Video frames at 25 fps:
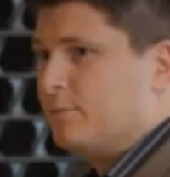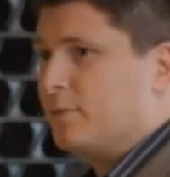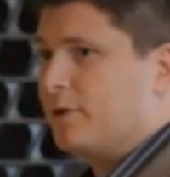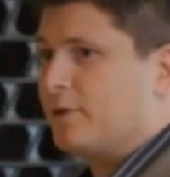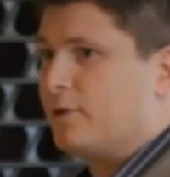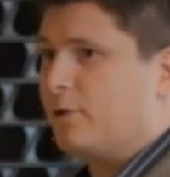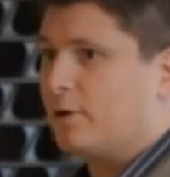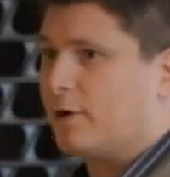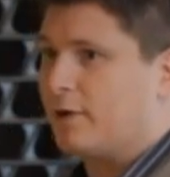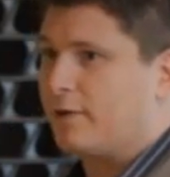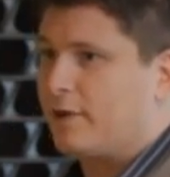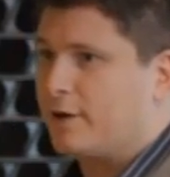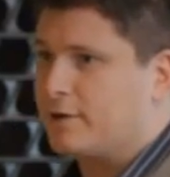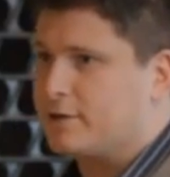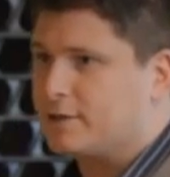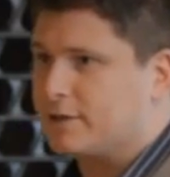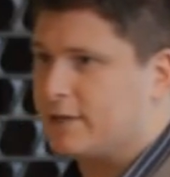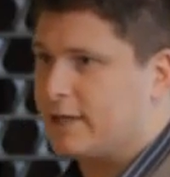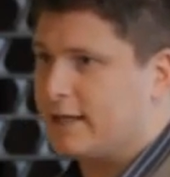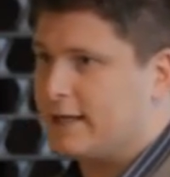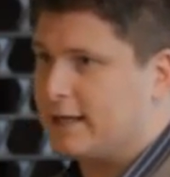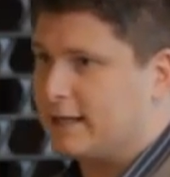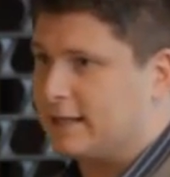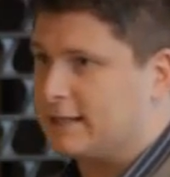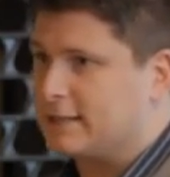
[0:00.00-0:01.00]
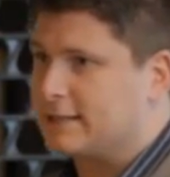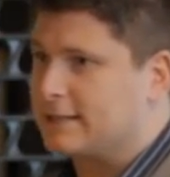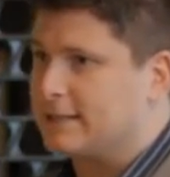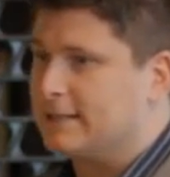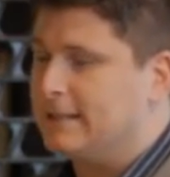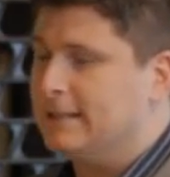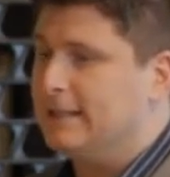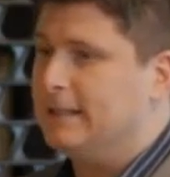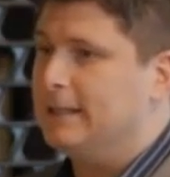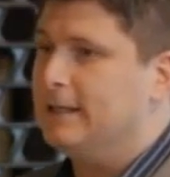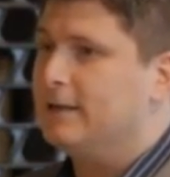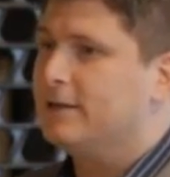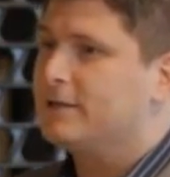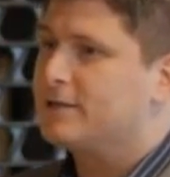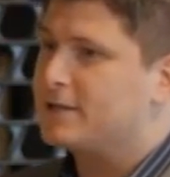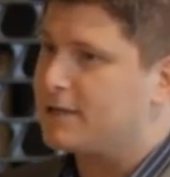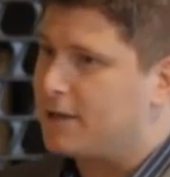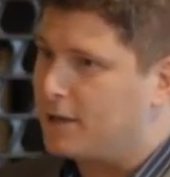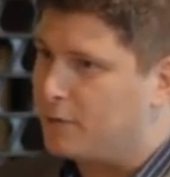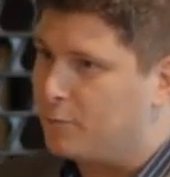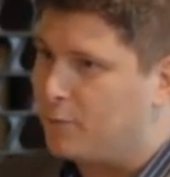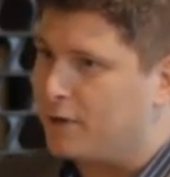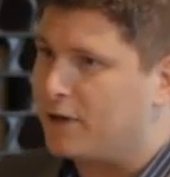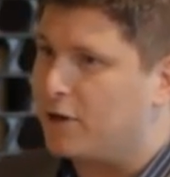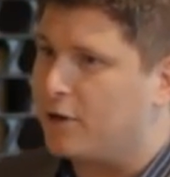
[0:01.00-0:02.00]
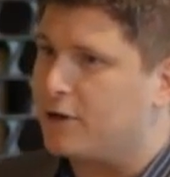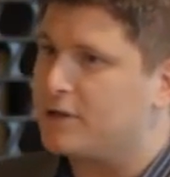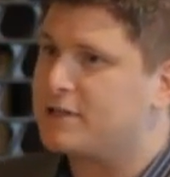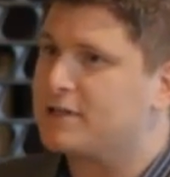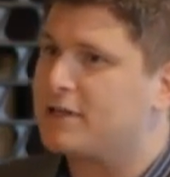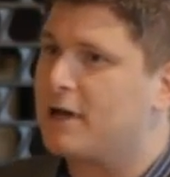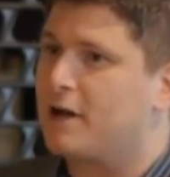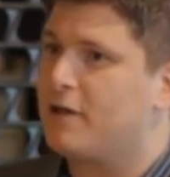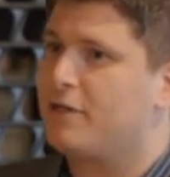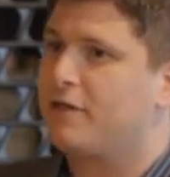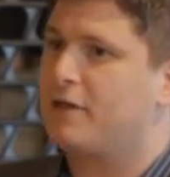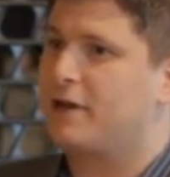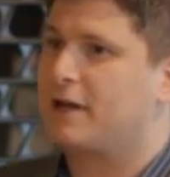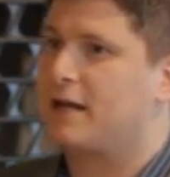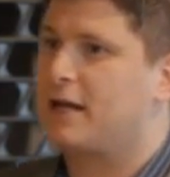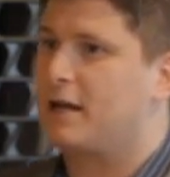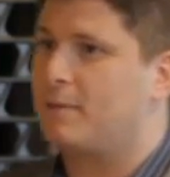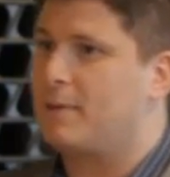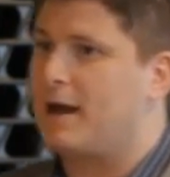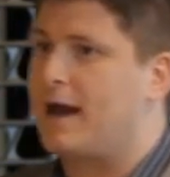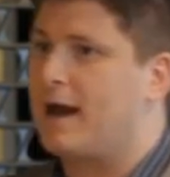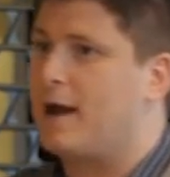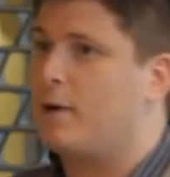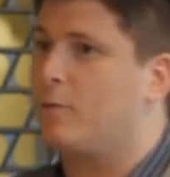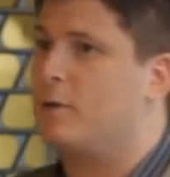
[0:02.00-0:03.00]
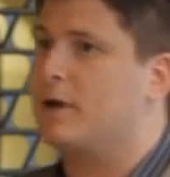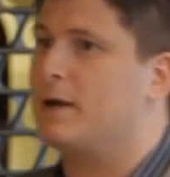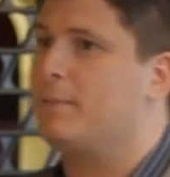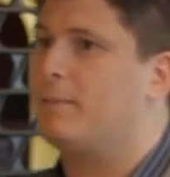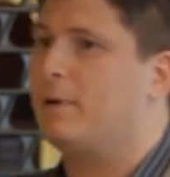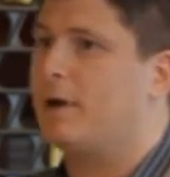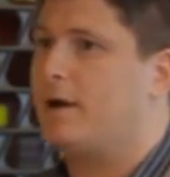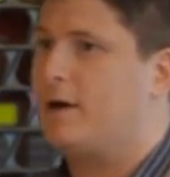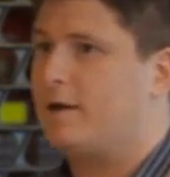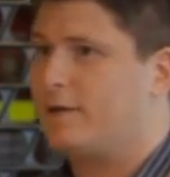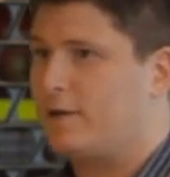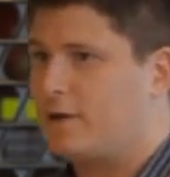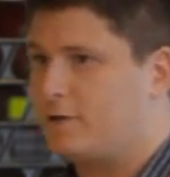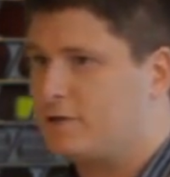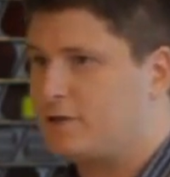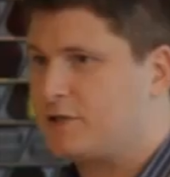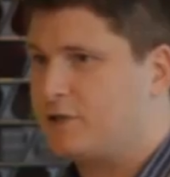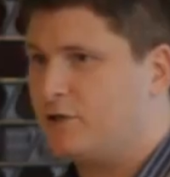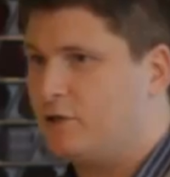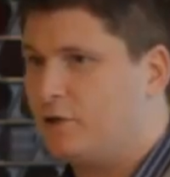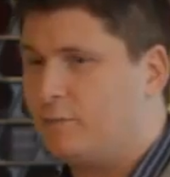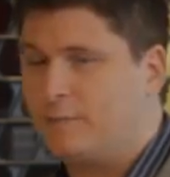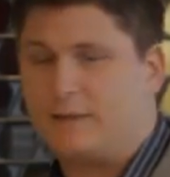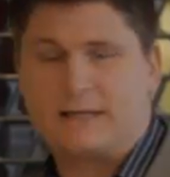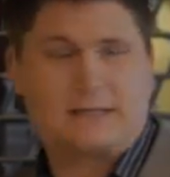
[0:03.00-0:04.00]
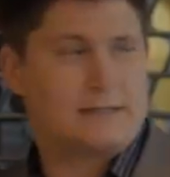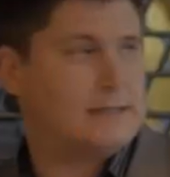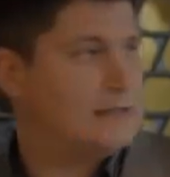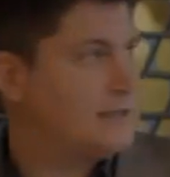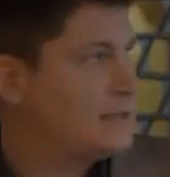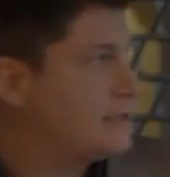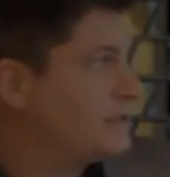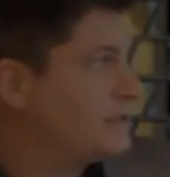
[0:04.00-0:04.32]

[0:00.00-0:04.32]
and with all of those things? So we've got to start thinking about how we apply those to your business